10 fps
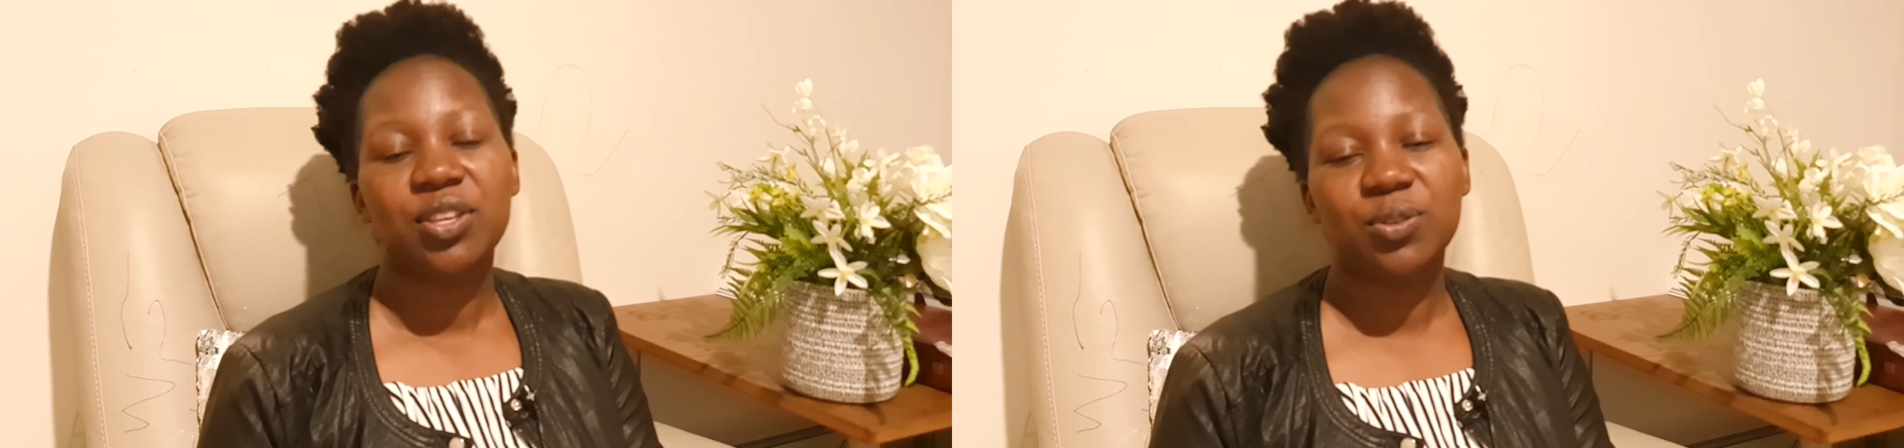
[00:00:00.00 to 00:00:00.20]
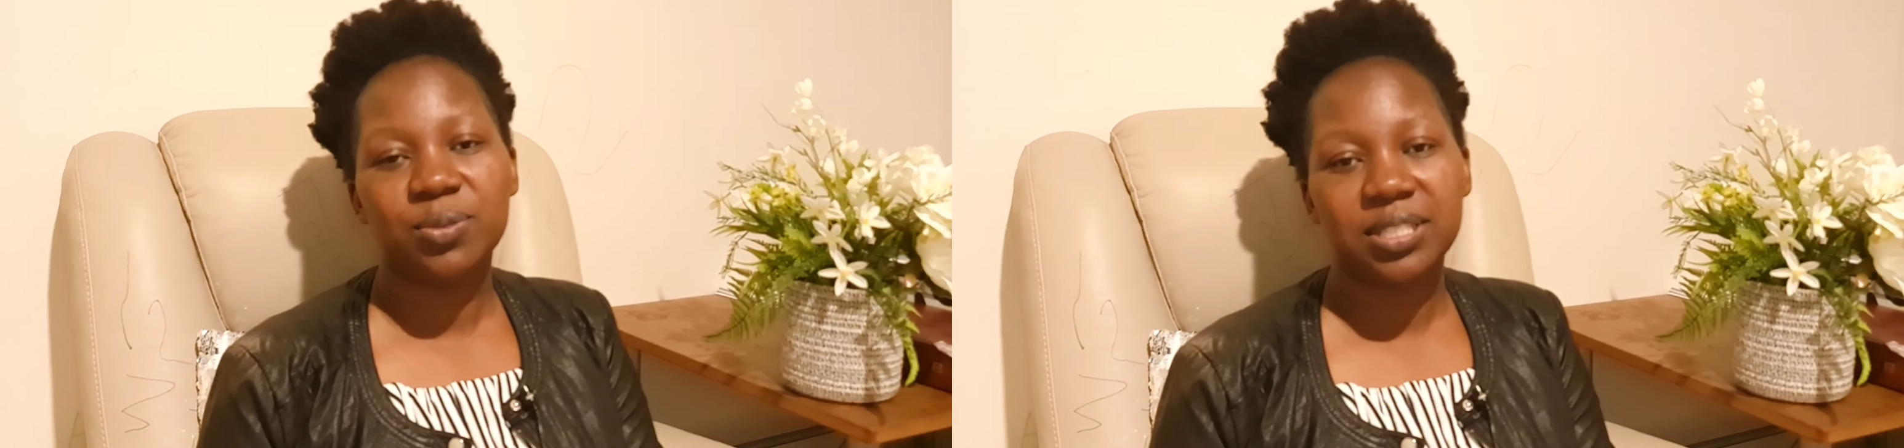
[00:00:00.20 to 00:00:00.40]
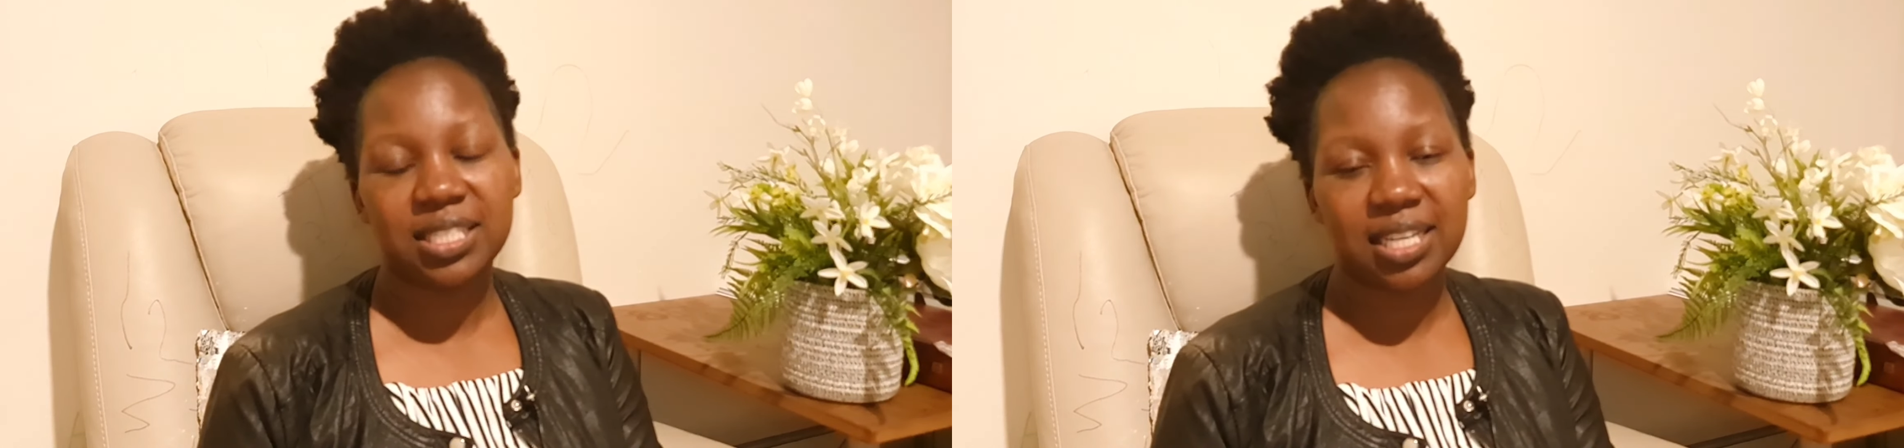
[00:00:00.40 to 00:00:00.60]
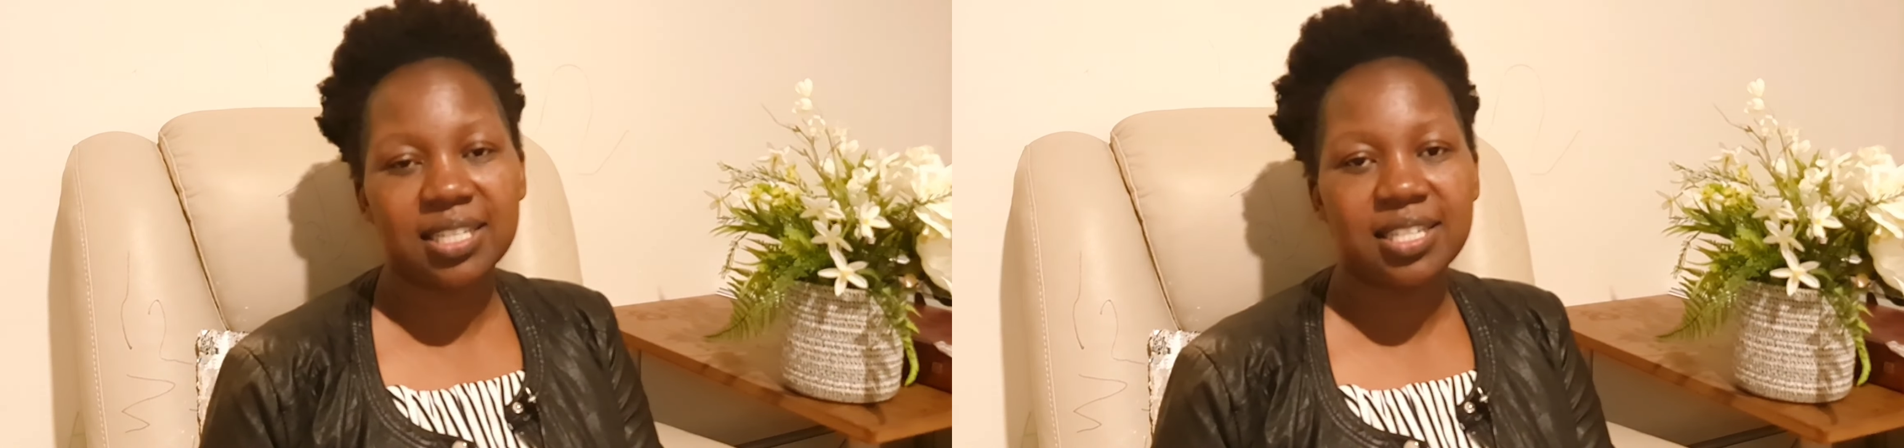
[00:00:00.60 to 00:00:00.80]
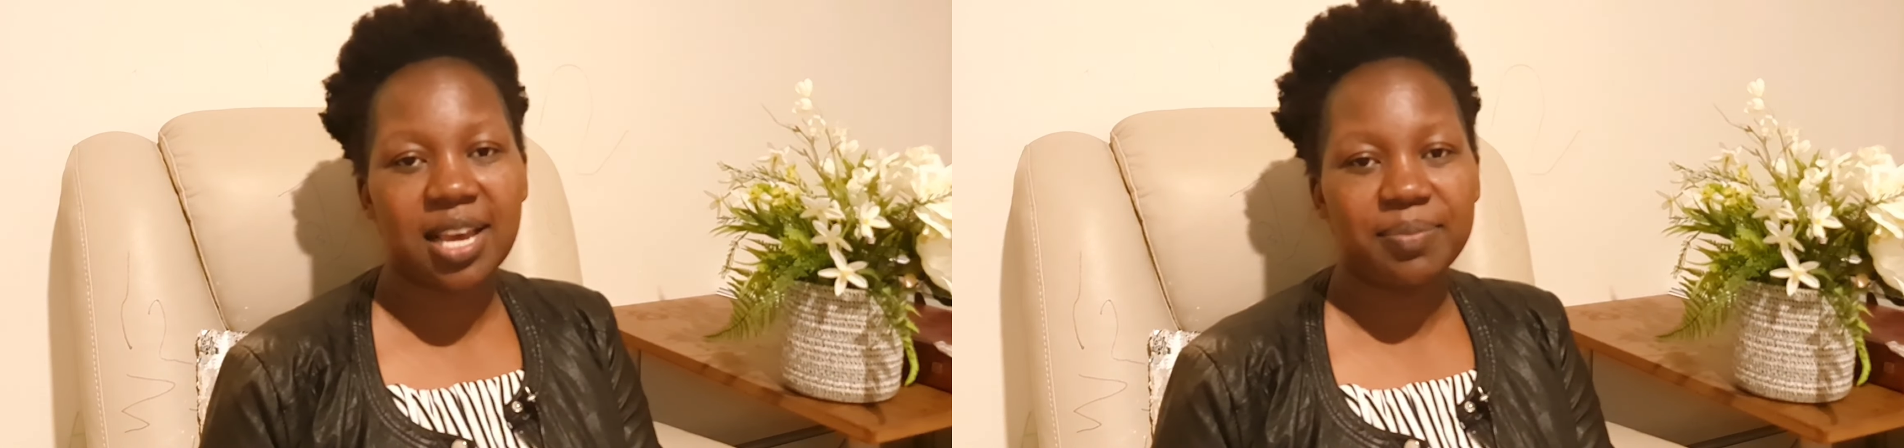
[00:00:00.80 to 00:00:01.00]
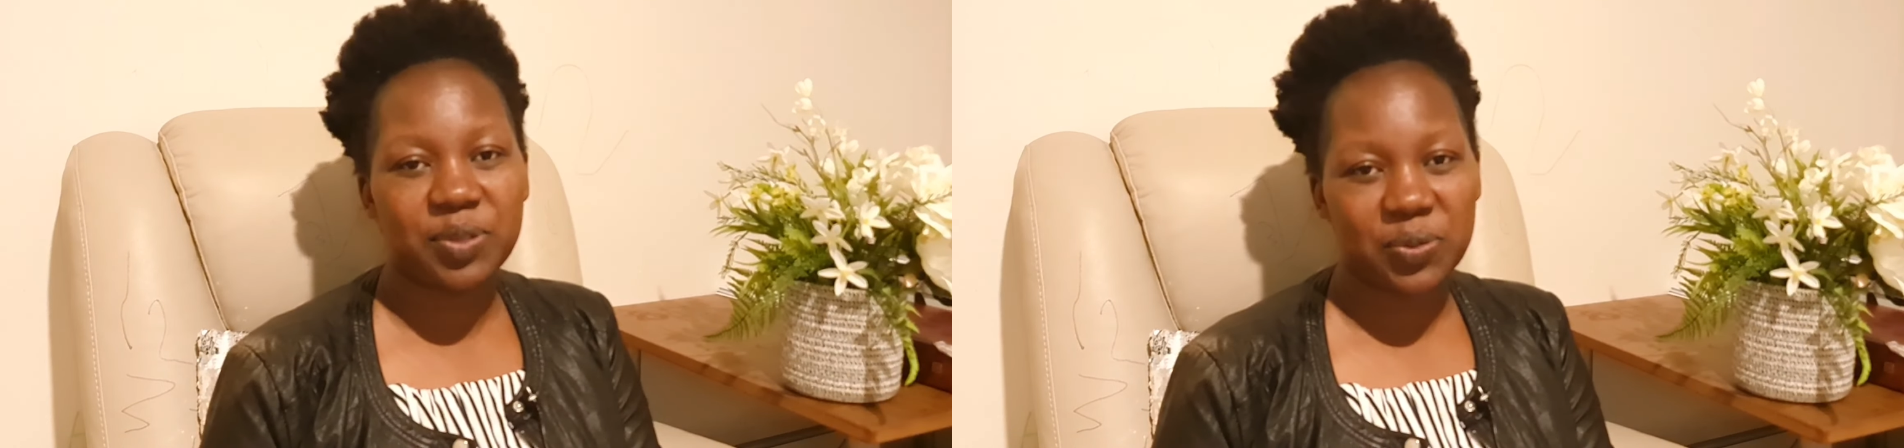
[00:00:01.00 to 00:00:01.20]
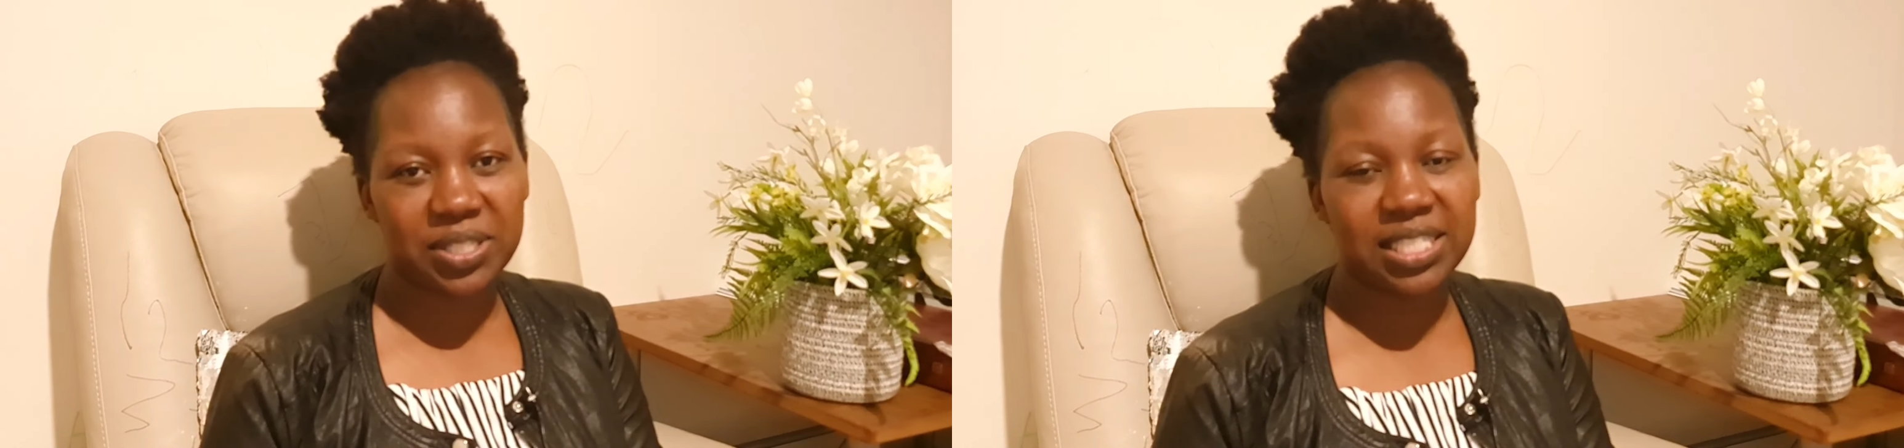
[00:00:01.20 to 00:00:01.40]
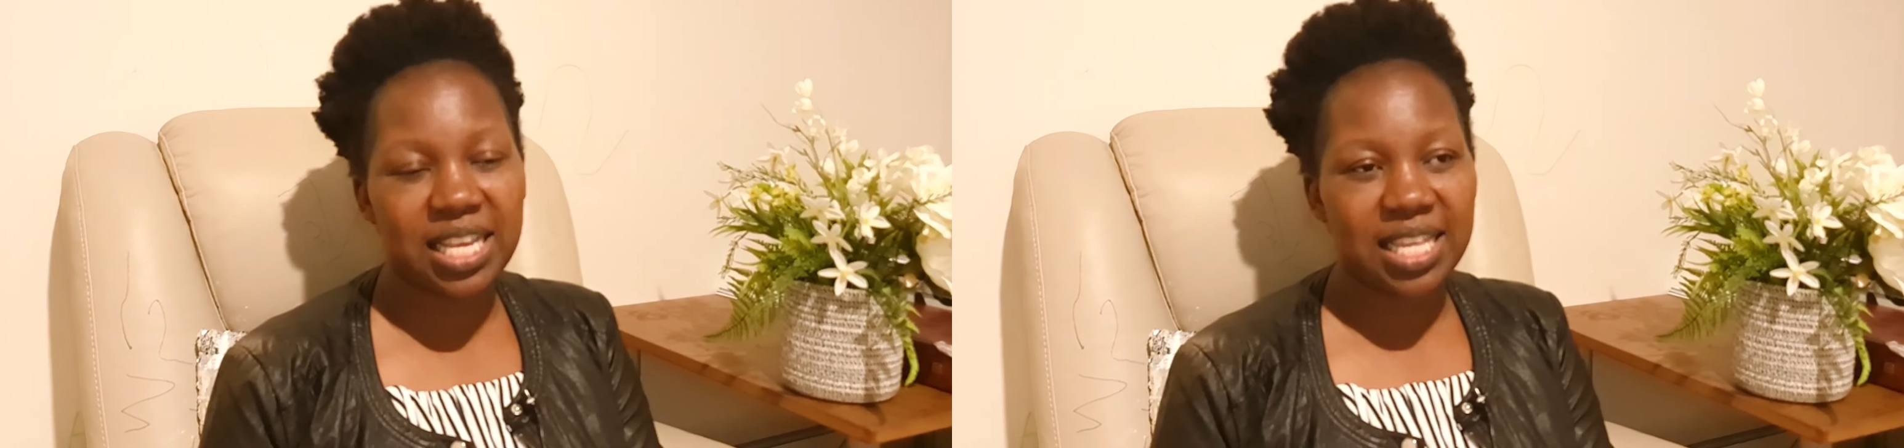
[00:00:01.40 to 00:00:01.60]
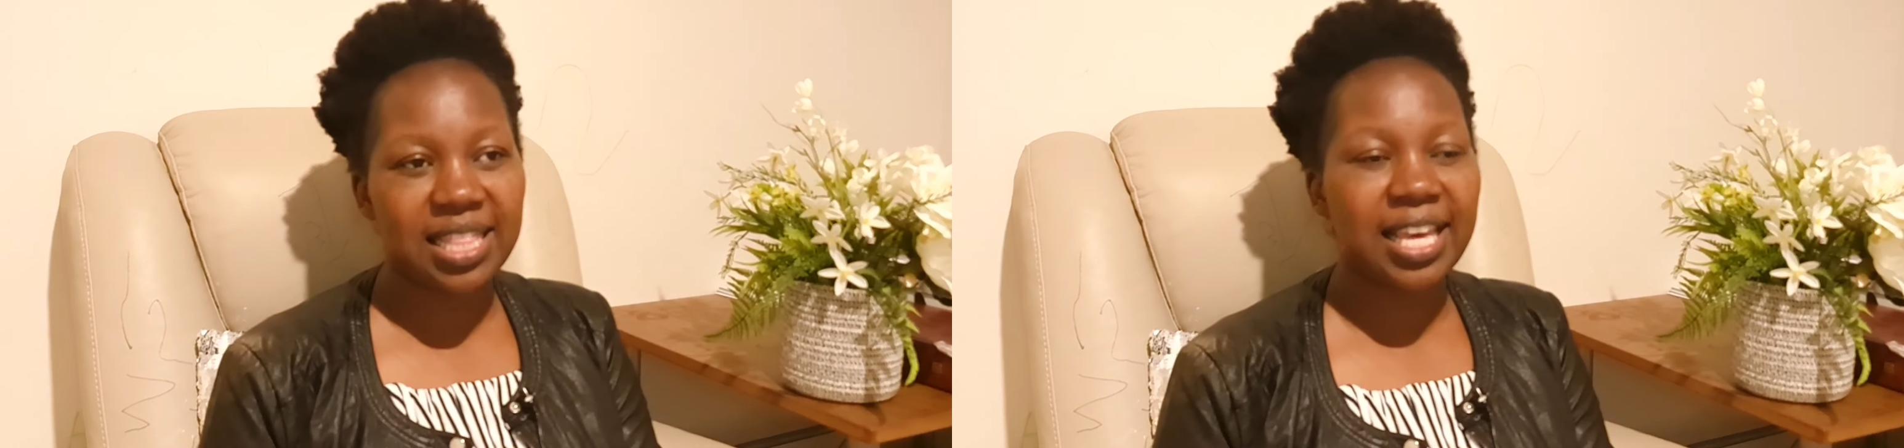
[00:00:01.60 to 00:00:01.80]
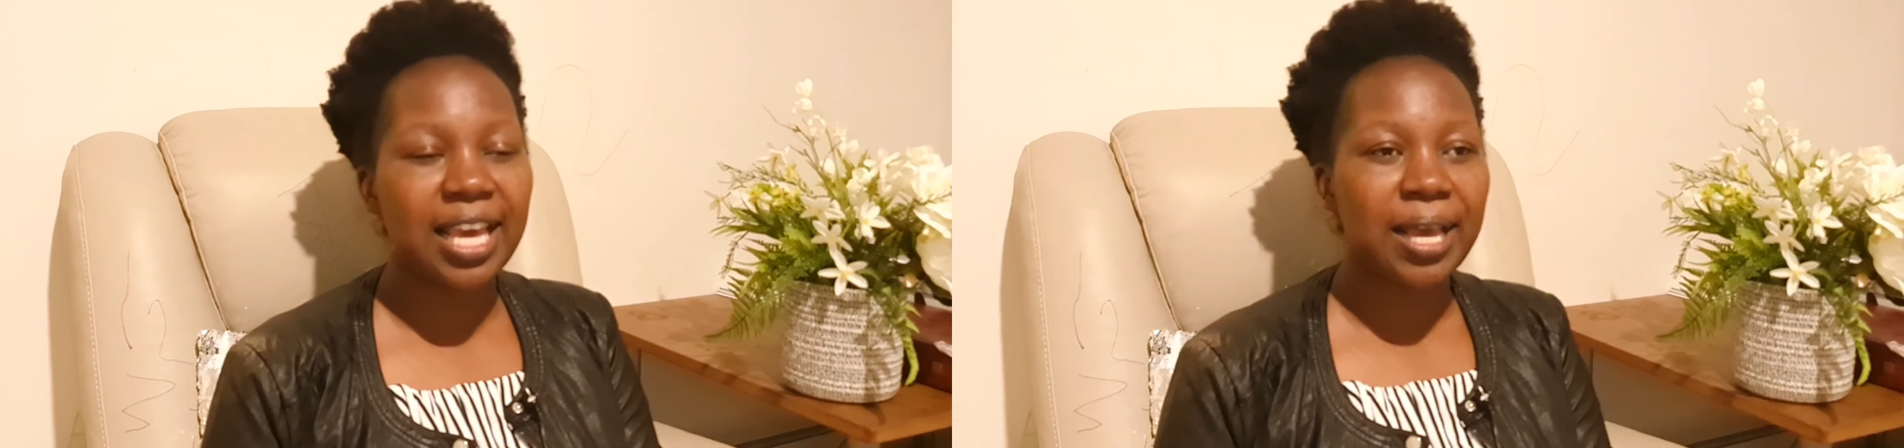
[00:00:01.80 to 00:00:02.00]
You take time to stay
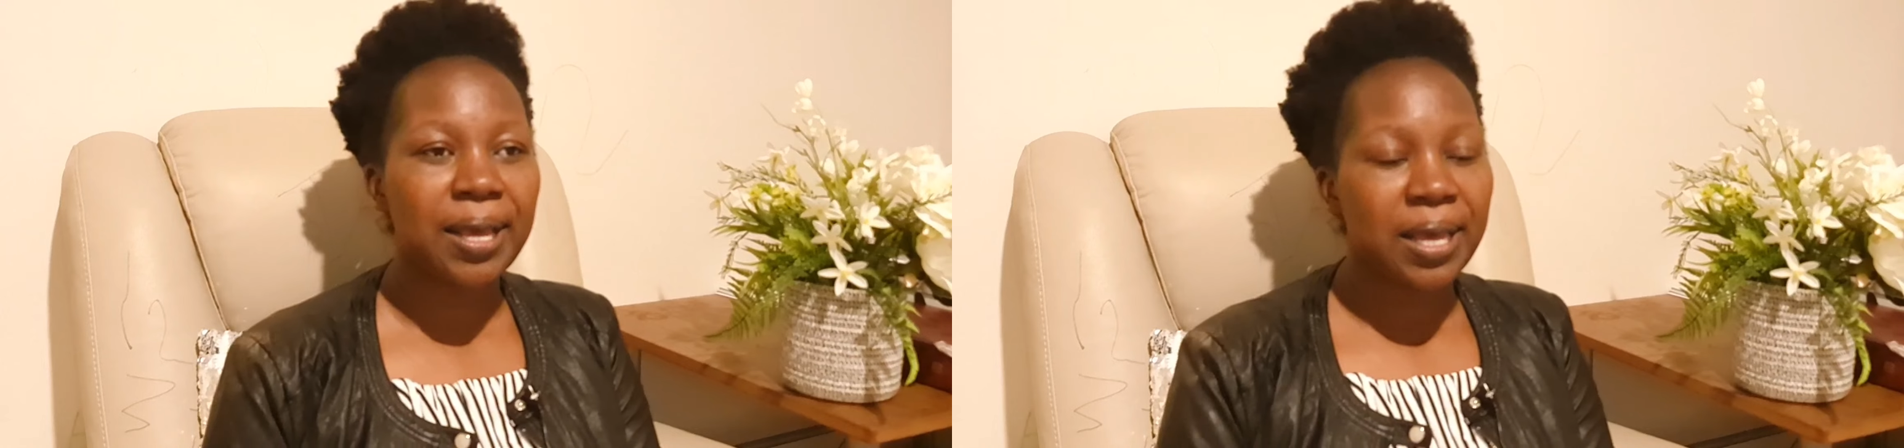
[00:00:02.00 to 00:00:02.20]
there.